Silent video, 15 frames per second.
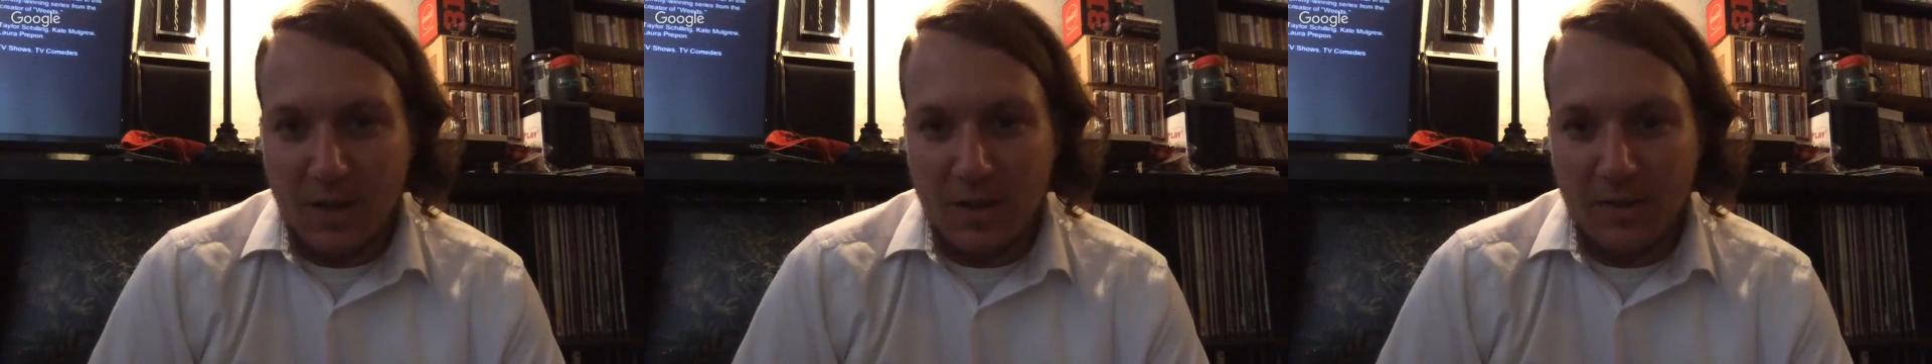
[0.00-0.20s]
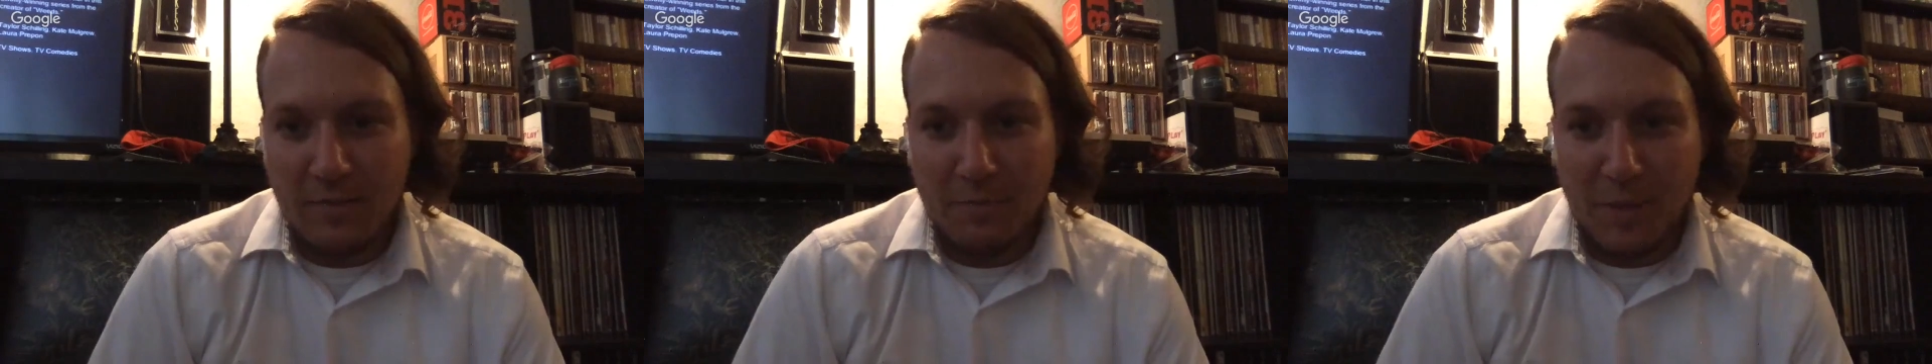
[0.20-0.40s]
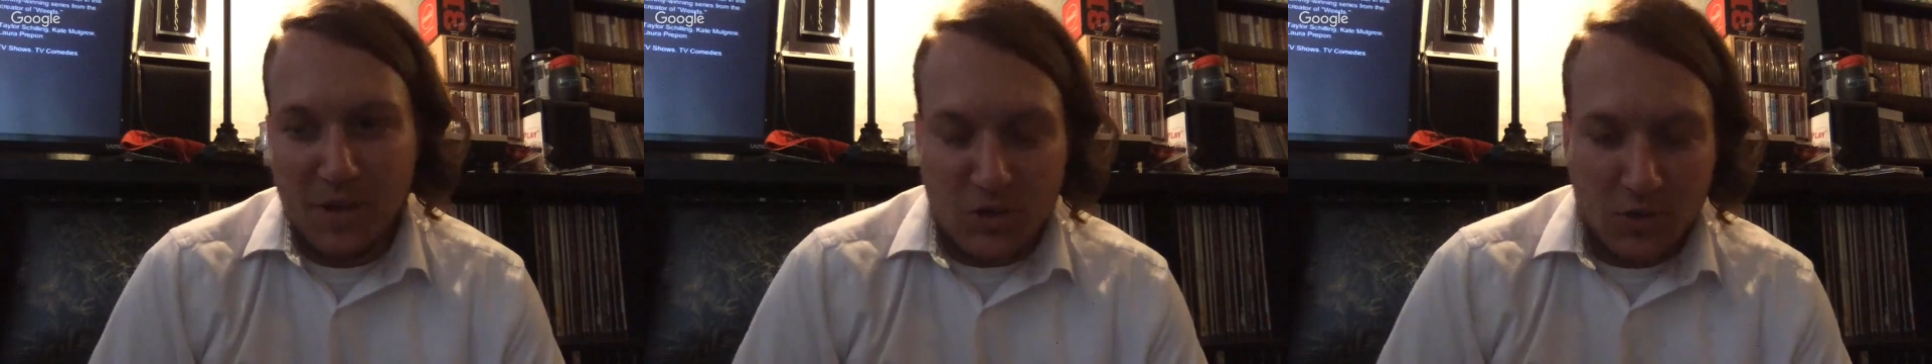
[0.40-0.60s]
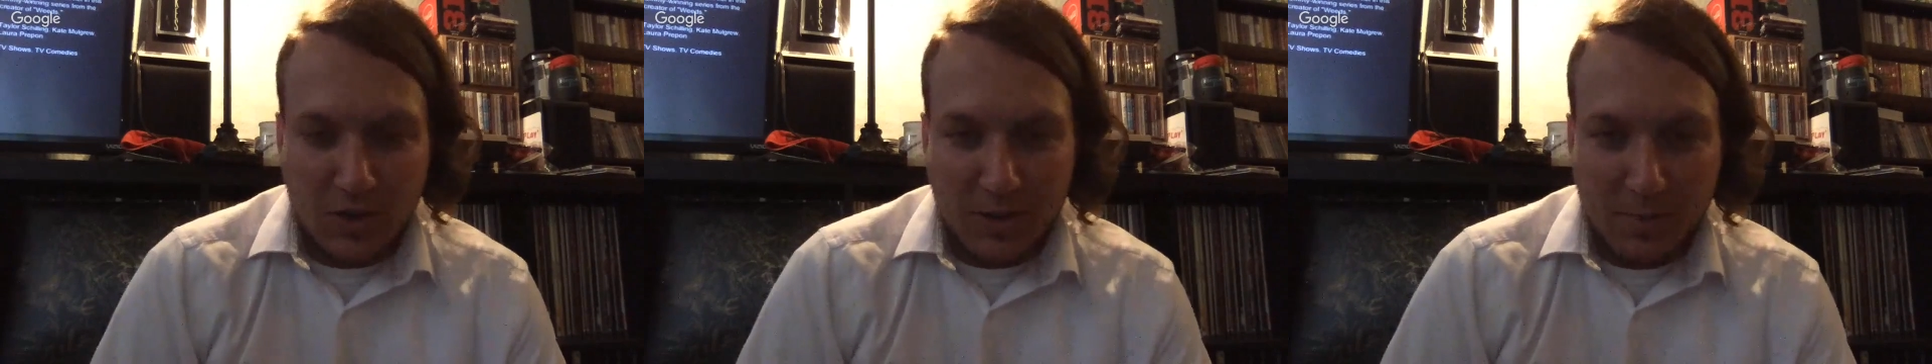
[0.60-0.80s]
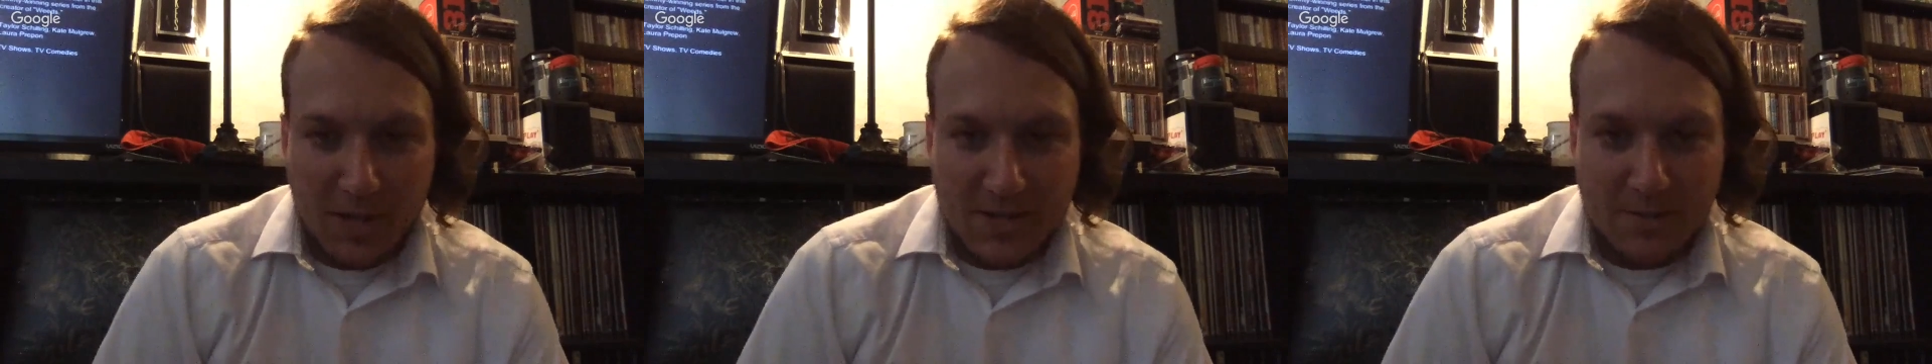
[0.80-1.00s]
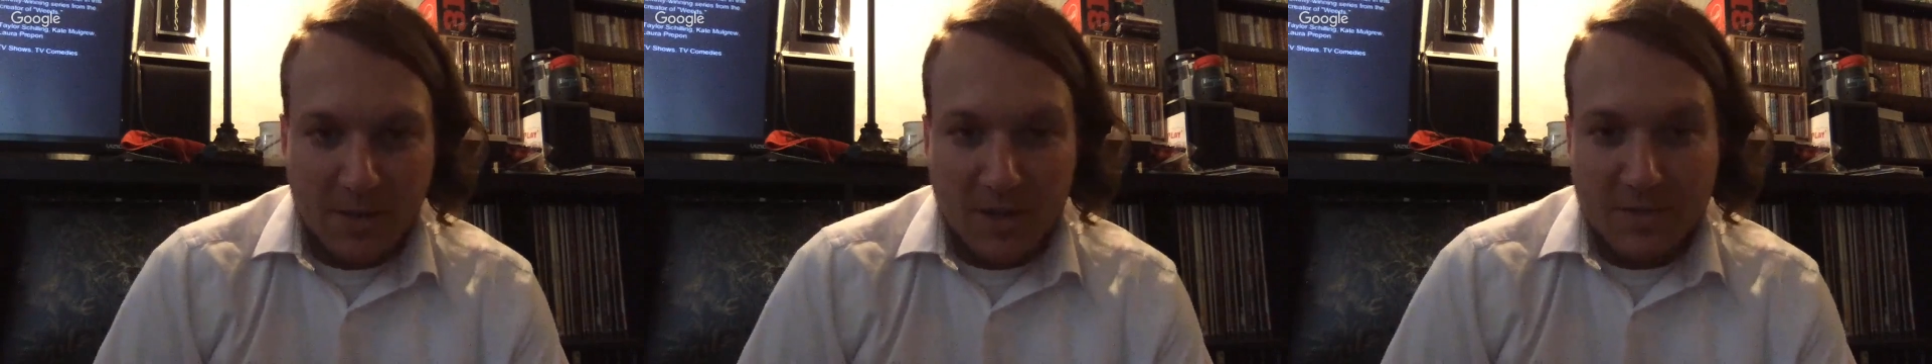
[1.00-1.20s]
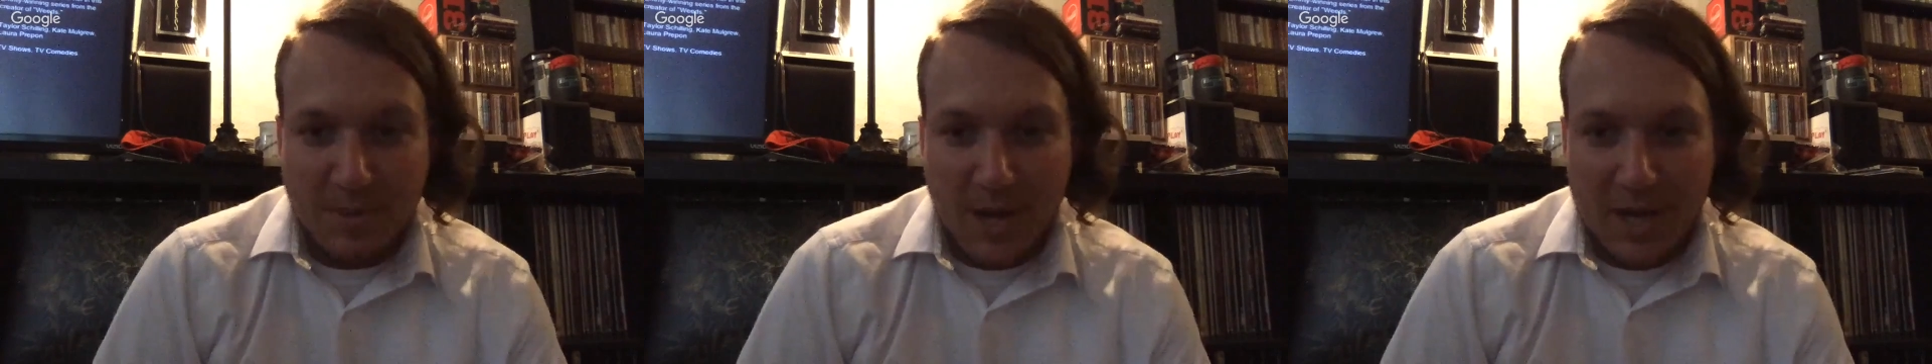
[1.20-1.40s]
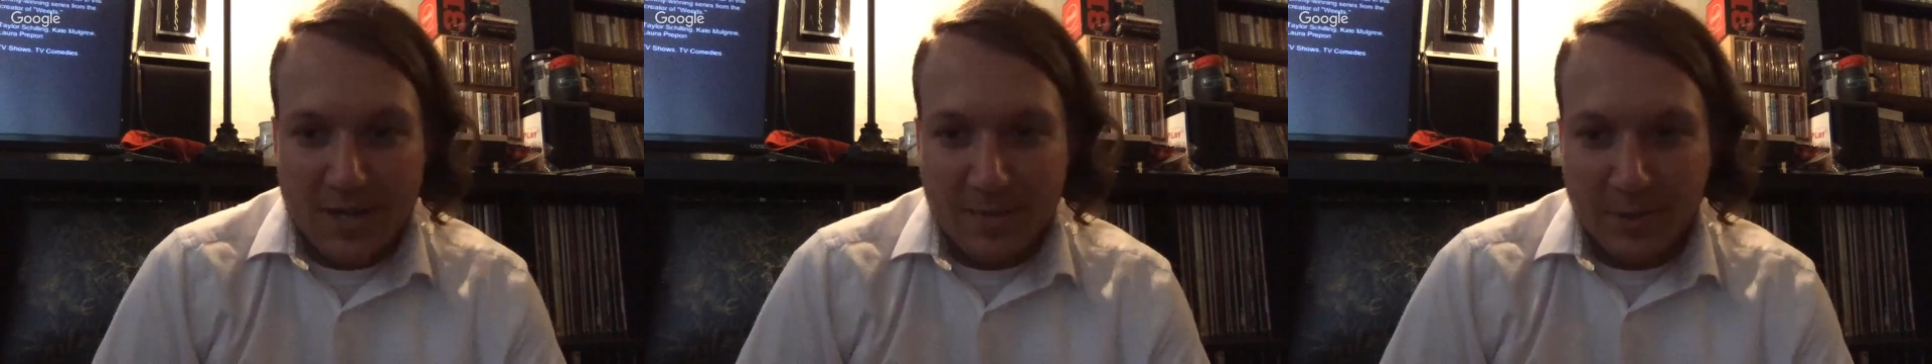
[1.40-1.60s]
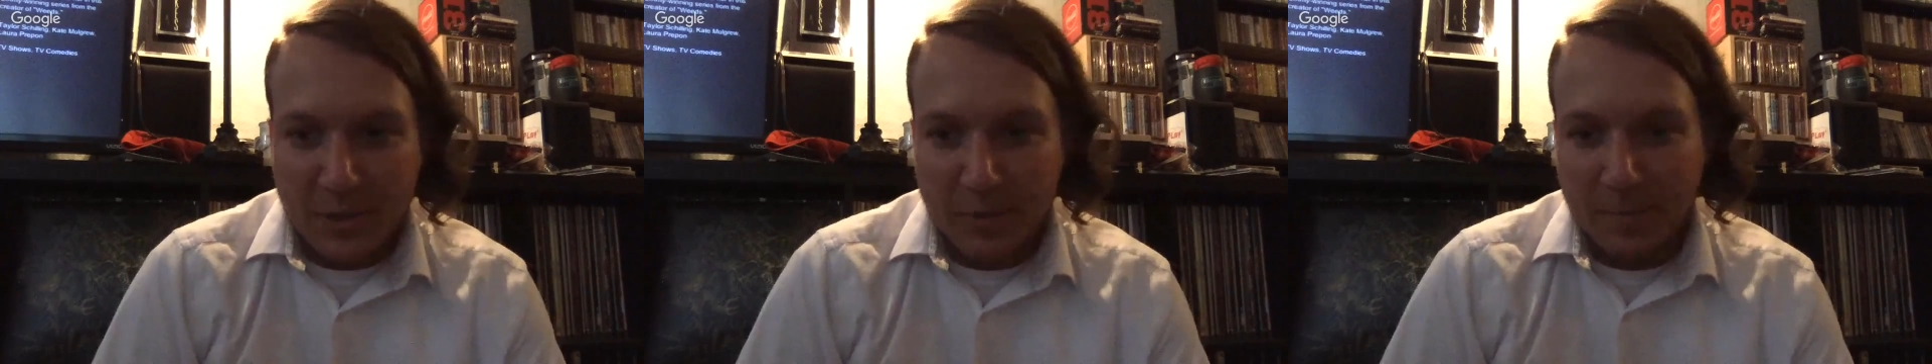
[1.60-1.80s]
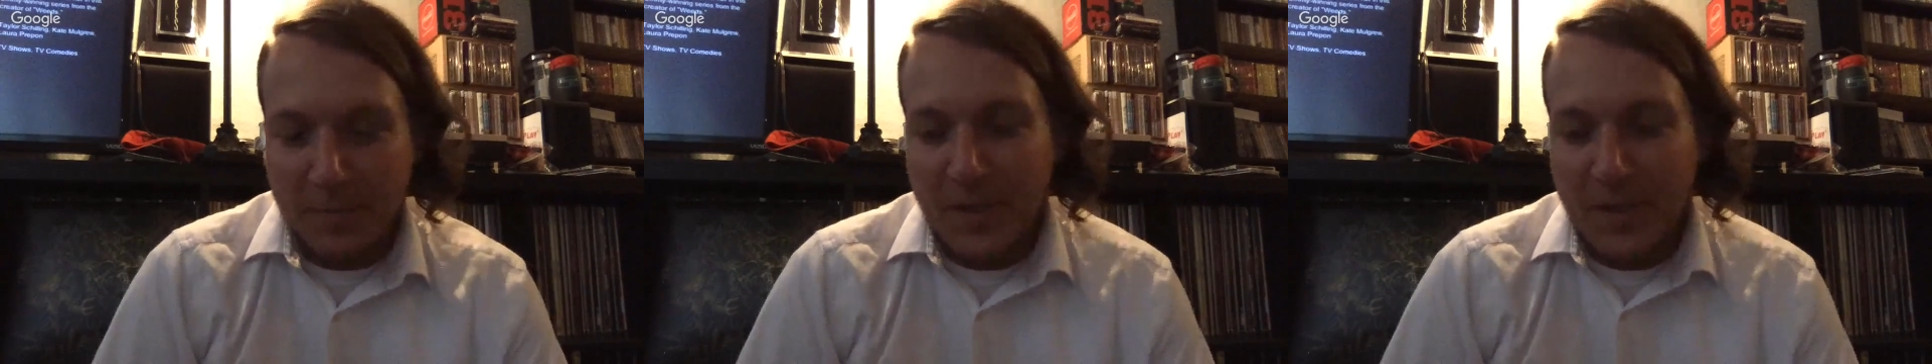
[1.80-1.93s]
Major League Baseball, as possible.